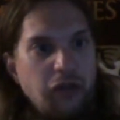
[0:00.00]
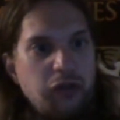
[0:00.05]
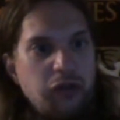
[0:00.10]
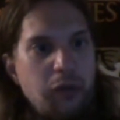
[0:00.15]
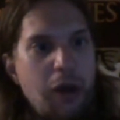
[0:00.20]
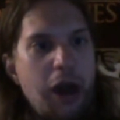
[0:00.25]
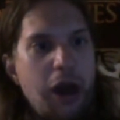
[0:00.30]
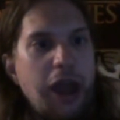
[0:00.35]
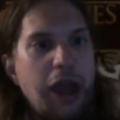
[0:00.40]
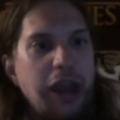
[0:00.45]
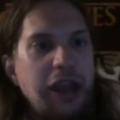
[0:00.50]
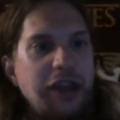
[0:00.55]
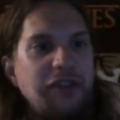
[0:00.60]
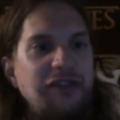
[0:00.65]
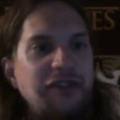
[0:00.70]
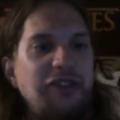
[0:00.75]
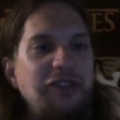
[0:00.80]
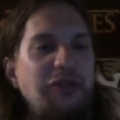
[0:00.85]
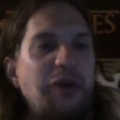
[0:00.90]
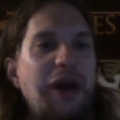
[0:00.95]
trying
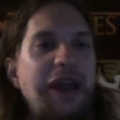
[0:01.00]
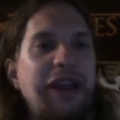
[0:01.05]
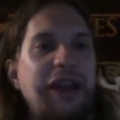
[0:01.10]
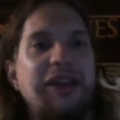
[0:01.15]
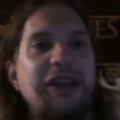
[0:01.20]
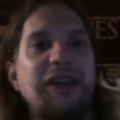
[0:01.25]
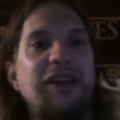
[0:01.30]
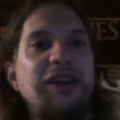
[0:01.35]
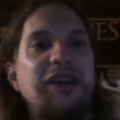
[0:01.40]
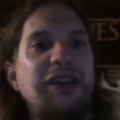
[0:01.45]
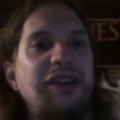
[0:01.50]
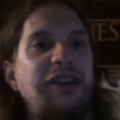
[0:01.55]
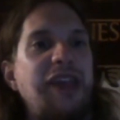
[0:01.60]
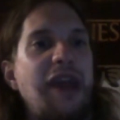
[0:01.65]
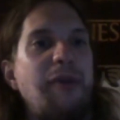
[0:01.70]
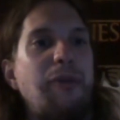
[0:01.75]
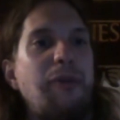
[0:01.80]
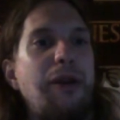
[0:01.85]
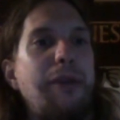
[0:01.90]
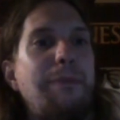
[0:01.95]
to like
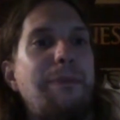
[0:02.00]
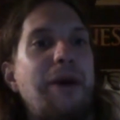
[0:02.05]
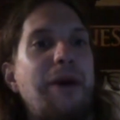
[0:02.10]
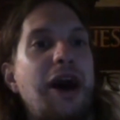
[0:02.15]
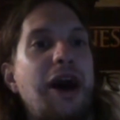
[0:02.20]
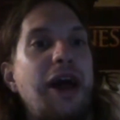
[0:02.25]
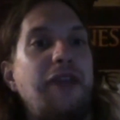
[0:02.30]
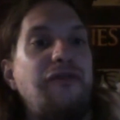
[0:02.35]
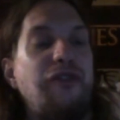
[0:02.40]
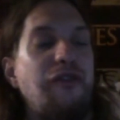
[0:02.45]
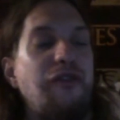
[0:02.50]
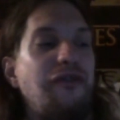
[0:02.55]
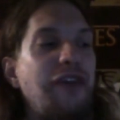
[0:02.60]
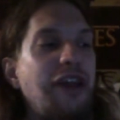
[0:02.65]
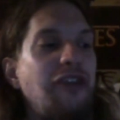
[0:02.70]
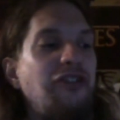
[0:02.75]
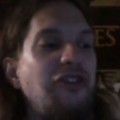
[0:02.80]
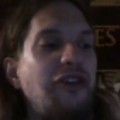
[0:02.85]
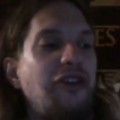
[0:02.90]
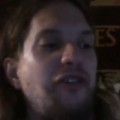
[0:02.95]
get rid of Bond for
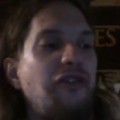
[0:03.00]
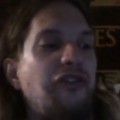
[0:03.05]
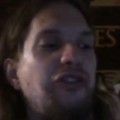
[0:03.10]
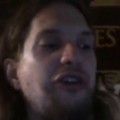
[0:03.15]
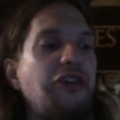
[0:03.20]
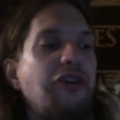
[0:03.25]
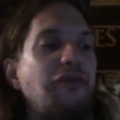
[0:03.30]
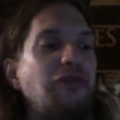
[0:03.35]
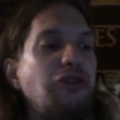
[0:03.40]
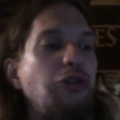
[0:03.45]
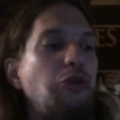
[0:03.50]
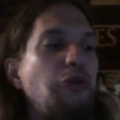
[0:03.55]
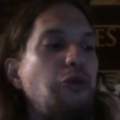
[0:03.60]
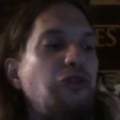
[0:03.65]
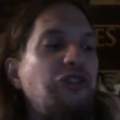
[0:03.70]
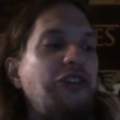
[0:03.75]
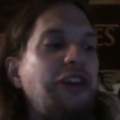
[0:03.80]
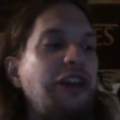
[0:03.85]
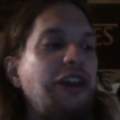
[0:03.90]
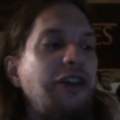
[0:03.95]
vengeance of
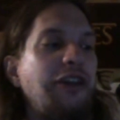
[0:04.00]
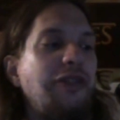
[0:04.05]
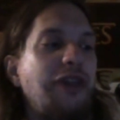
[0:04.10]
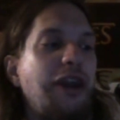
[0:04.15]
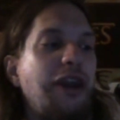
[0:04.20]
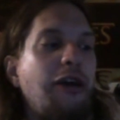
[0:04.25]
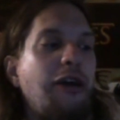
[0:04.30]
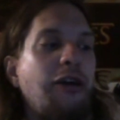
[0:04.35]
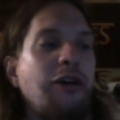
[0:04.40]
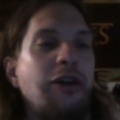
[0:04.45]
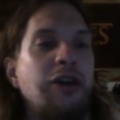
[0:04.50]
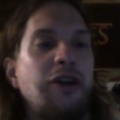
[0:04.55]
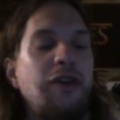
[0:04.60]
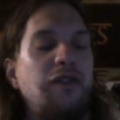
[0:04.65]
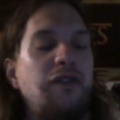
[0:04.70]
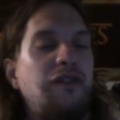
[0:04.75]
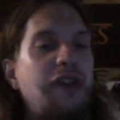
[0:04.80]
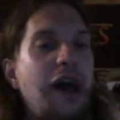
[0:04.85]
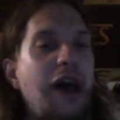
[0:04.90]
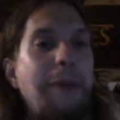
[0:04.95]
losing their
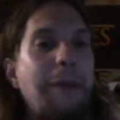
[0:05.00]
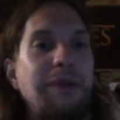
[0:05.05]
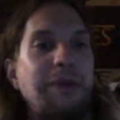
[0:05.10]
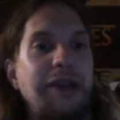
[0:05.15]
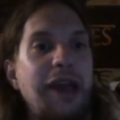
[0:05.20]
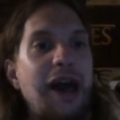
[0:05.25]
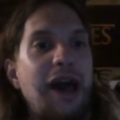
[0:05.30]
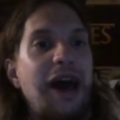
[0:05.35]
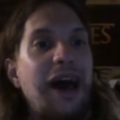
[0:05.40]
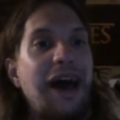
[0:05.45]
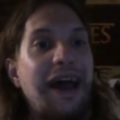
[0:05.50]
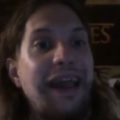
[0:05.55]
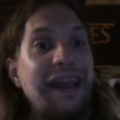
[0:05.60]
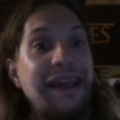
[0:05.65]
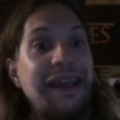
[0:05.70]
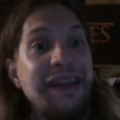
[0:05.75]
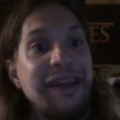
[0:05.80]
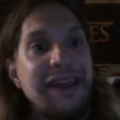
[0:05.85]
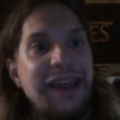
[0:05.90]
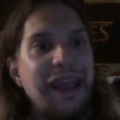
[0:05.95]
top
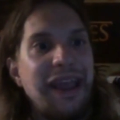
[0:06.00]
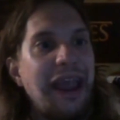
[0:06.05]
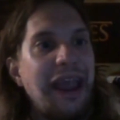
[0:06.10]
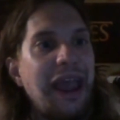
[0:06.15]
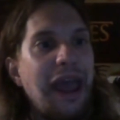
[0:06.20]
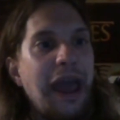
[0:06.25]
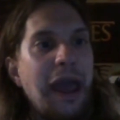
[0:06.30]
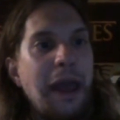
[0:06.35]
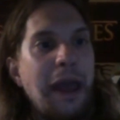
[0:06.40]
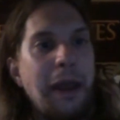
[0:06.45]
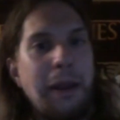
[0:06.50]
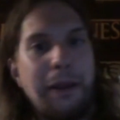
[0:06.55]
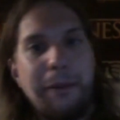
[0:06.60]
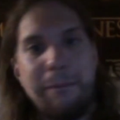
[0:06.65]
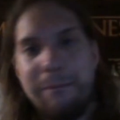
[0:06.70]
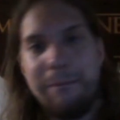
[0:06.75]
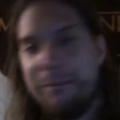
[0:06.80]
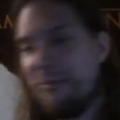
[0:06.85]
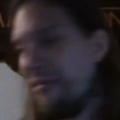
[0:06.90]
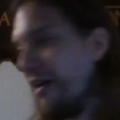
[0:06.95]
guy, and
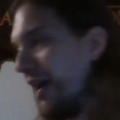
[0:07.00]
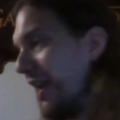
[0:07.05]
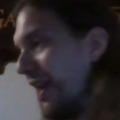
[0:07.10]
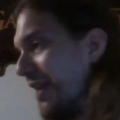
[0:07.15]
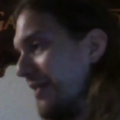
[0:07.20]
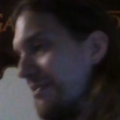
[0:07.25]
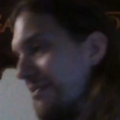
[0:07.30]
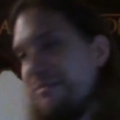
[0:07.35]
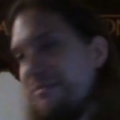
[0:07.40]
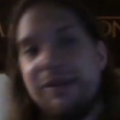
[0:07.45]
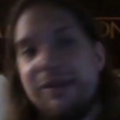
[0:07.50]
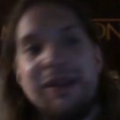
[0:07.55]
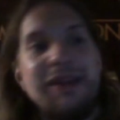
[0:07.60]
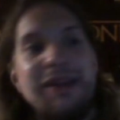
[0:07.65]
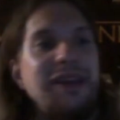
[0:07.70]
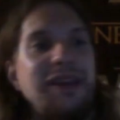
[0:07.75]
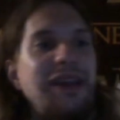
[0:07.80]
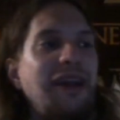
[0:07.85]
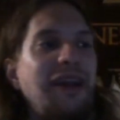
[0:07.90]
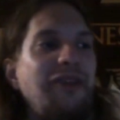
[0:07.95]
like
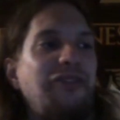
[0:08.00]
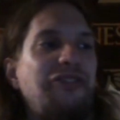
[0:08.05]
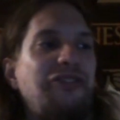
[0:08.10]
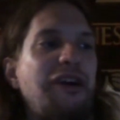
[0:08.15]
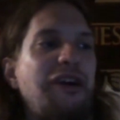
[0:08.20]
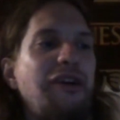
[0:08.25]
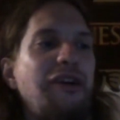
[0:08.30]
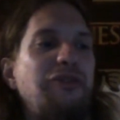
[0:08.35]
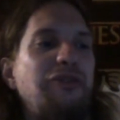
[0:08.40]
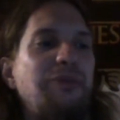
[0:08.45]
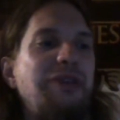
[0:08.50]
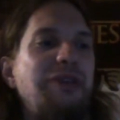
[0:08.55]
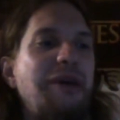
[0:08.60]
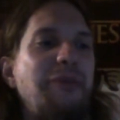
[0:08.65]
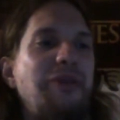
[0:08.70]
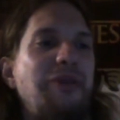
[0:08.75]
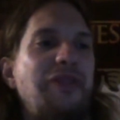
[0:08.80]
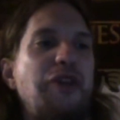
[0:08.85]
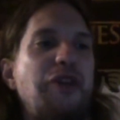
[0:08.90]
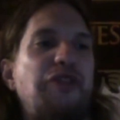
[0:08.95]
it starts with them
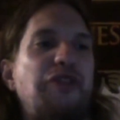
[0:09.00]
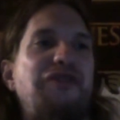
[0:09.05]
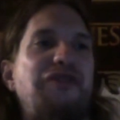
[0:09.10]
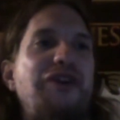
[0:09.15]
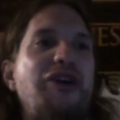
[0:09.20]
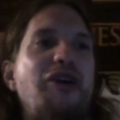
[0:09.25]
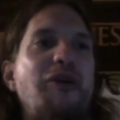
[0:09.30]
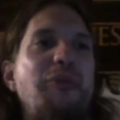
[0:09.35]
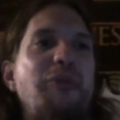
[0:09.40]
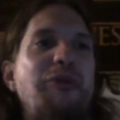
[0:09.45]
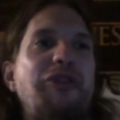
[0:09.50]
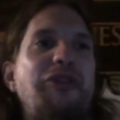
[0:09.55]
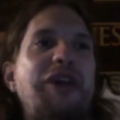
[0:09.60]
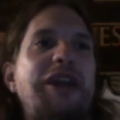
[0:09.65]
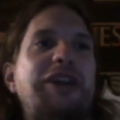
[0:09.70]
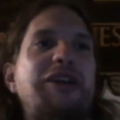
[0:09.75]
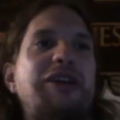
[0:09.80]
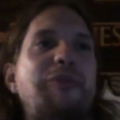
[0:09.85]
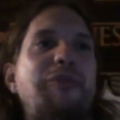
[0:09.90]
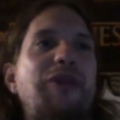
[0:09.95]
in this film where they
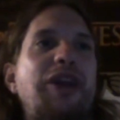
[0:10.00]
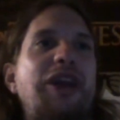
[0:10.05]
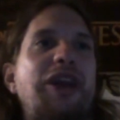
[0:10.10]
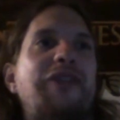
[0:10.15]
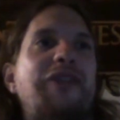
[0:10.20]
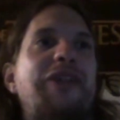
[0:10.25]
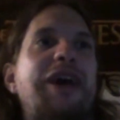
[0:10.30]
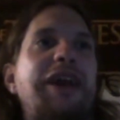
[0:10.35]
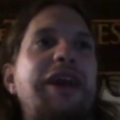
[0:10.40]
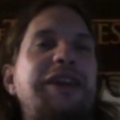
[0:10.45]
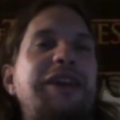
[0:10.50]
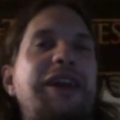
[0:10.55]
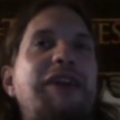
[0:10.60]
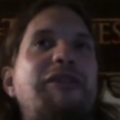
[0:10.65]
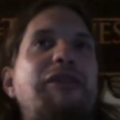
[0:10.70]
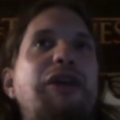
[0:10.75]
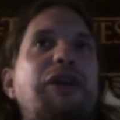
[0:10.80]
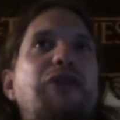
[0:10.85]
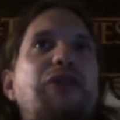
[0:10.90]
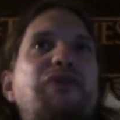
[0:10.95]
come in like
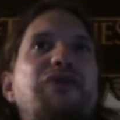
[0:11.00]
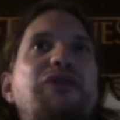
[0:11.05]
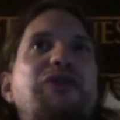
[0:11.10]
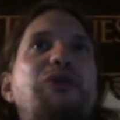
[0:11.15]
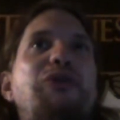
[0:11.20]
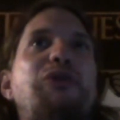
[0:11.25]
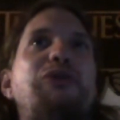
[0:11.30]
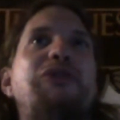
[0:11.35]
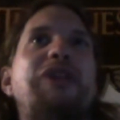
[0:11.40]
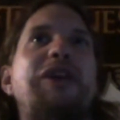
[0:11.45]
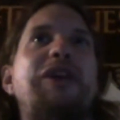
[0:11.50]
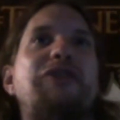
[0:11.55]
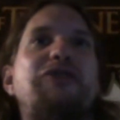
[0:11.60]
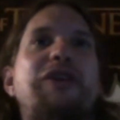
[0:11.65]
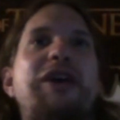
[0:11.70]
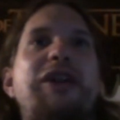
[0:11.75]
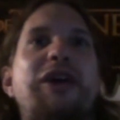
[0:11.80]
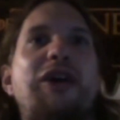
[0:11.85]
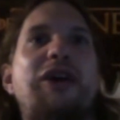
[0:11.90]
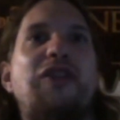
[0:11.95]
carrying food and they
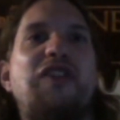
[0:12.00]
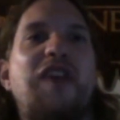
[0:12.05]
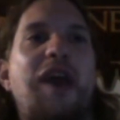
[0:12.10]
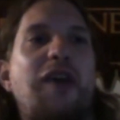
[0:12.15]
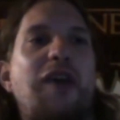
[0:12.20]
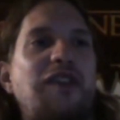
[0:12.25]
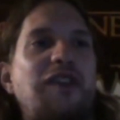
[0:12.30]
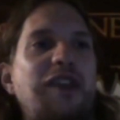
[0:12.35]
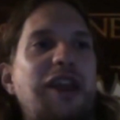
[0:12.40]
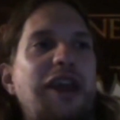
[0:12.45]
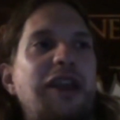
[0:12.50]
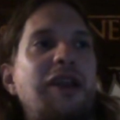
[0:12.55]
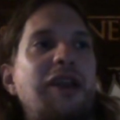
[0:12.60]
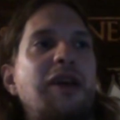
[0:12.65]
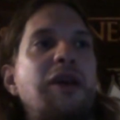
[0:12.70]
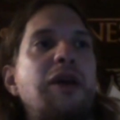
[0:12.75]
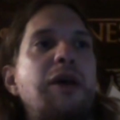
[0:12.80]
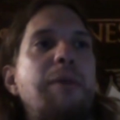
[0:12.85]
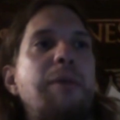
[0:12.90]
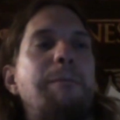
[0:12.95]
try to assassinate
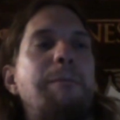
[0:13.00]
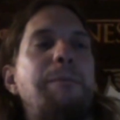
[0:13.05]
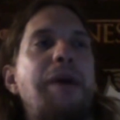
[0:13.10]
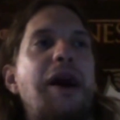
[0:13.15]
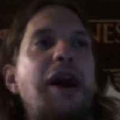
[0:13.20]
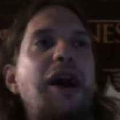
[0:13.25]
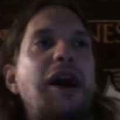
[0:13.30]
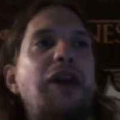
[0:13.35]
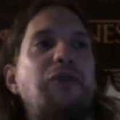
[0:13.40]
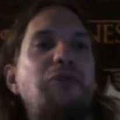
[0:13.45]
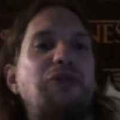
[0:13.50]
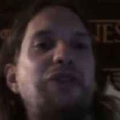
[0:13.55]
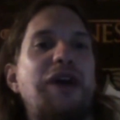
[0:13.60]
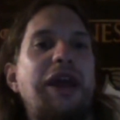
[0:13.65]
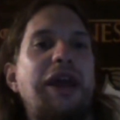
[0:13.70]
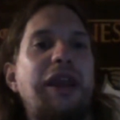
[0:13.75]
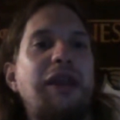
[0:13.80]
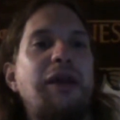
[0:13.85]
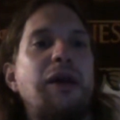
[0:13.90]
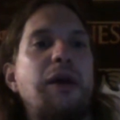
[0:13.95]
Bond with
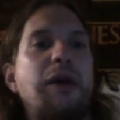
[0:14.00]
like